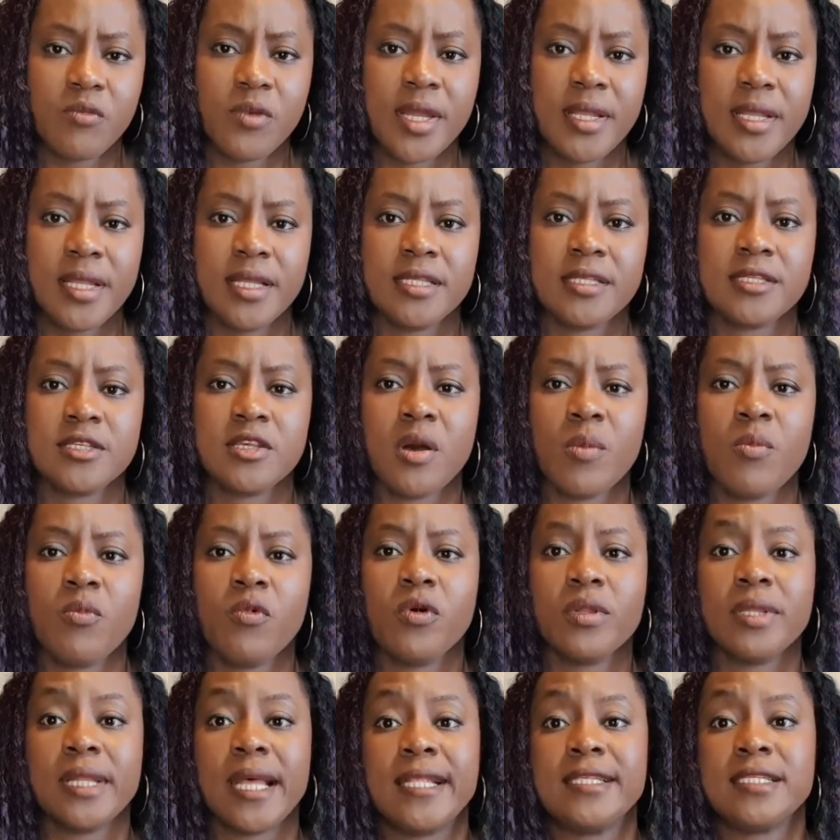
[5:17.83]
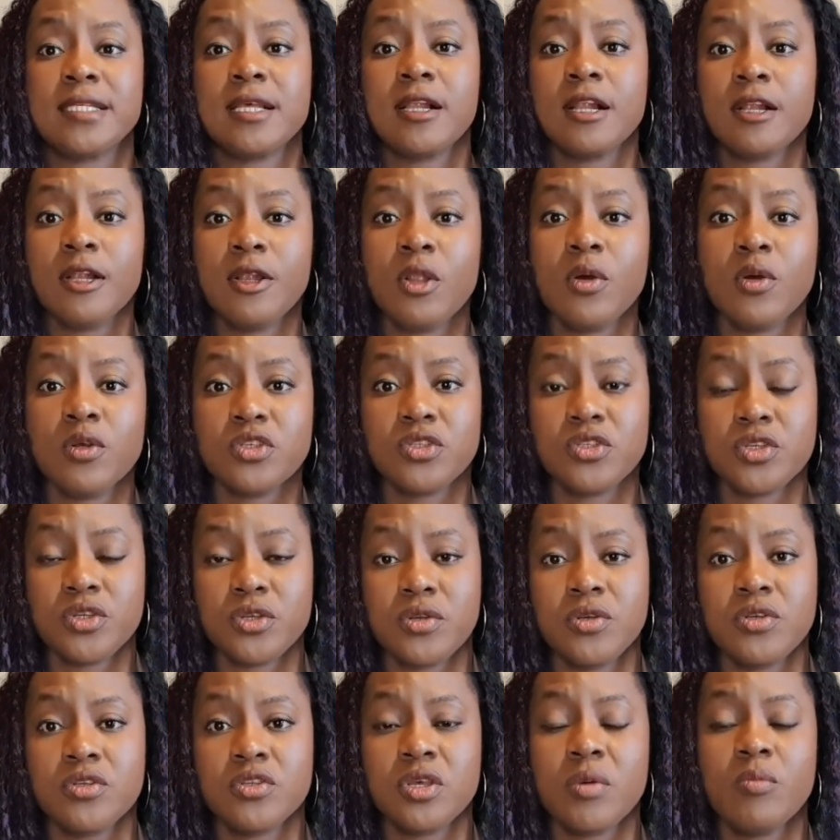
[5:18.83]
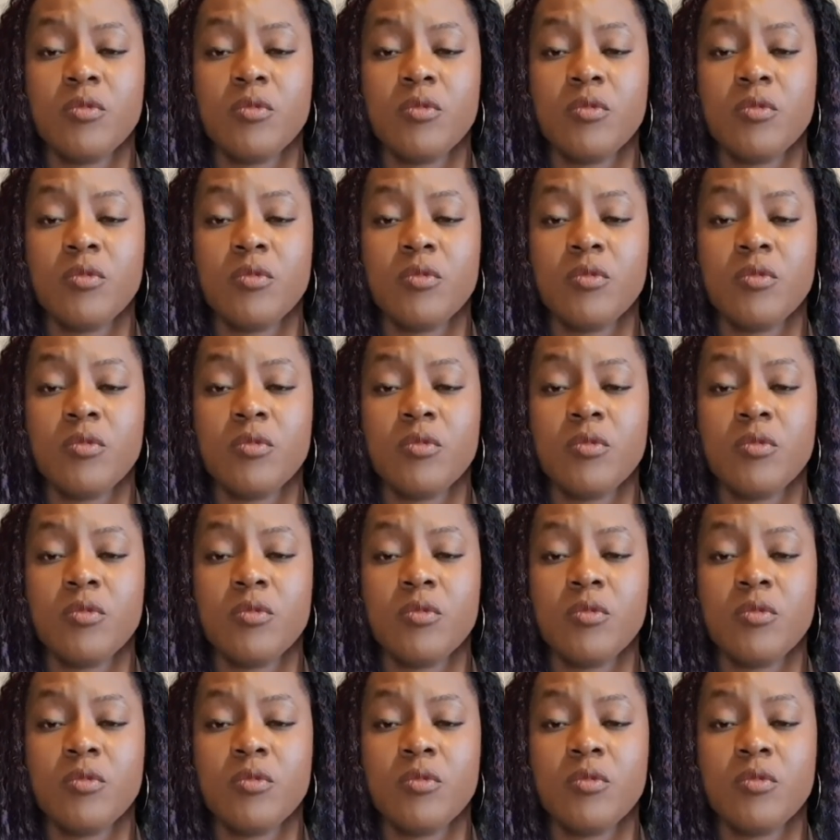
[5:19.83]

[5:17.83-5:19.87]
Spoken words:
when it's someone that's close to you,